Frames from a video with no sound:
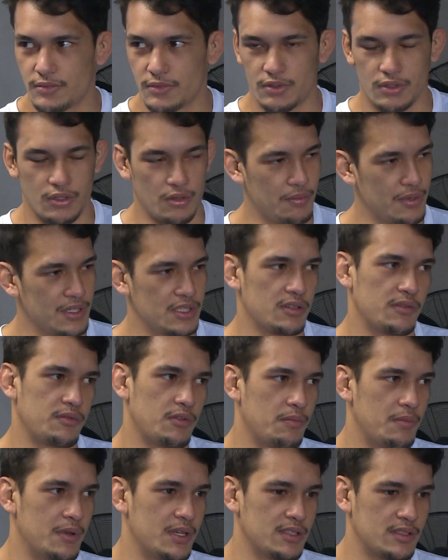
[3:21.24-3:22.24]
the best of
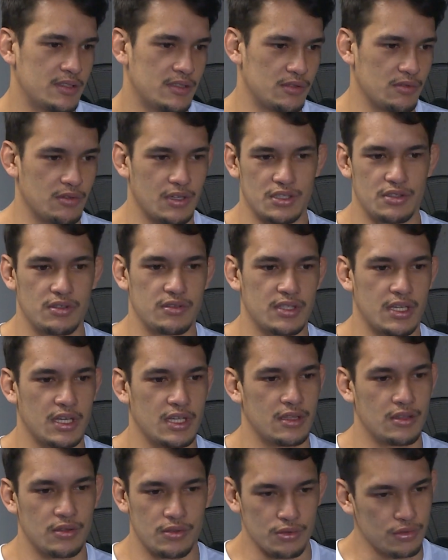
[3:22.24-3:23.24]
the best. So I just
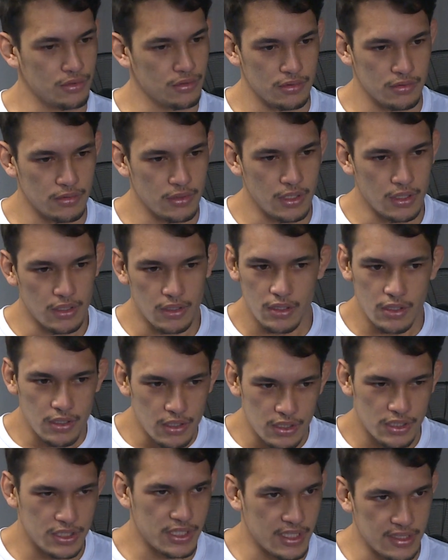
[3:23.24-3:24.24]
had to
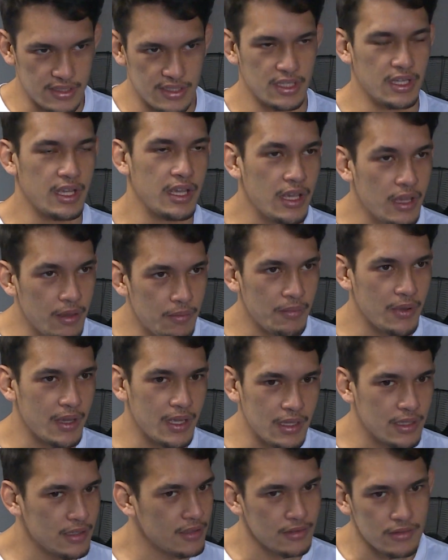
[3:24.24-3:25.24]
chasing him
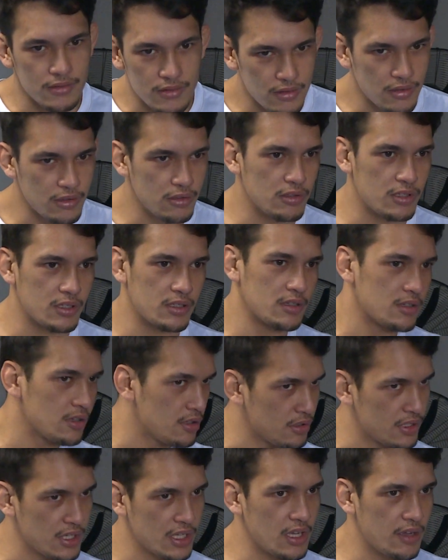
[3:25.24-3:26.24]
and
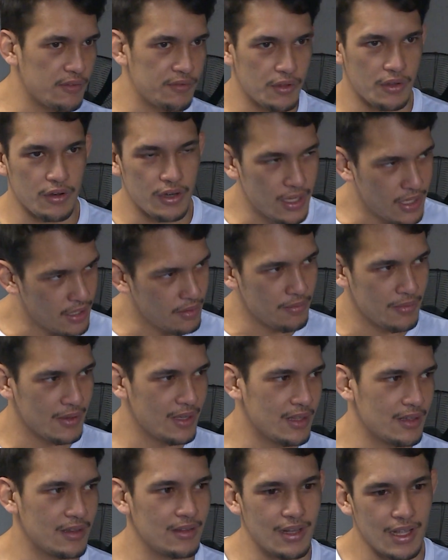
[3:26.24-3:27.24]
looking after him
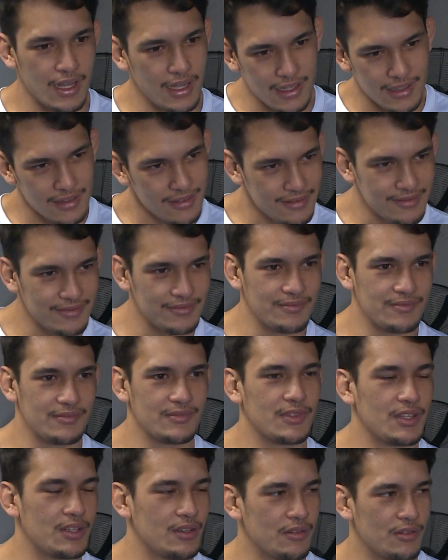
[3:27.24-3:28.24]
and like
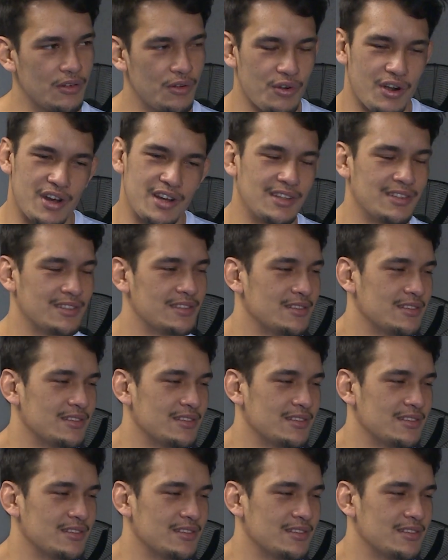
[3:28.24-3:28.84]
grind.